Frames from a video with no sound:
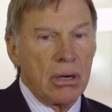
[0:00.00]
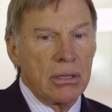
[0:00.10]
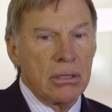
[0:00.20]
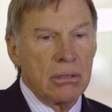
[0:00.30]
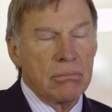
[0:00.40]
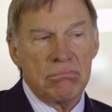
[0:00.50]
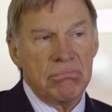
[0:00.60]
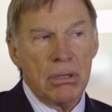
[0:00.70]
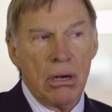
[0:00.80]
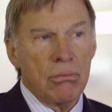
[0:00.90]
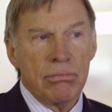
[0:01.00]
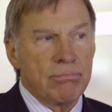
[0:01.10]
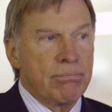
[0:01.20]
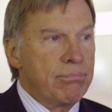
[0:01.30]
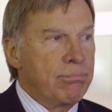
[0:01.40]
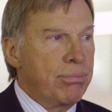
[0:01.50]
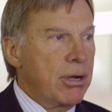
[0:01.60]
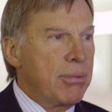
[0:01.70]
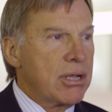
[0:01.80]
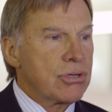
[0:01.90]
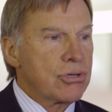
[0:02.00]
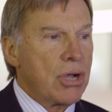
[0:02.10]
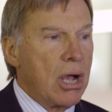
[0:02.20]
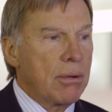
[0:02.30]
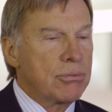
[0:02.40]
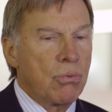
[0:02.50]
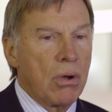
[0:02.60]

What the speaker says: And I did, you know, pretty basic jobs,